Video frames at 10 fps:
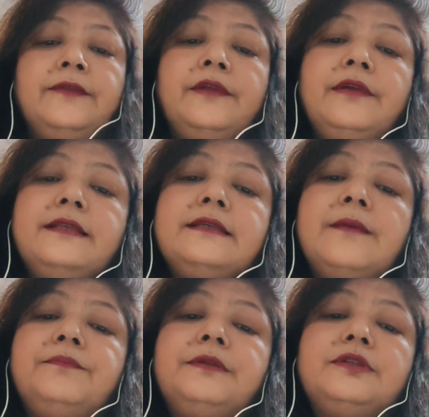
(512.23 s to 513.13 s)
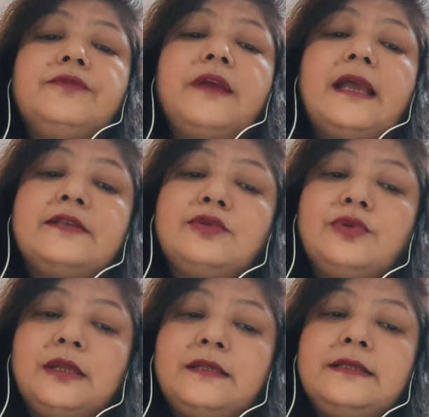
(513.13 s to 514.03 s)
There are examples of
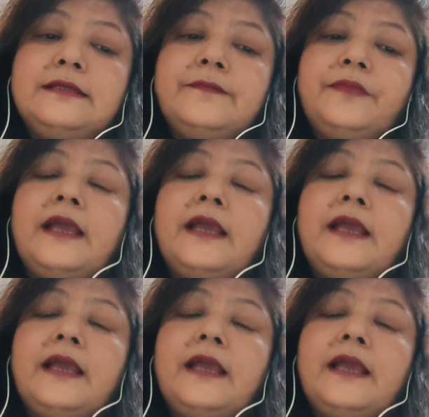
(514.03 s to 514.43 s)
assonance.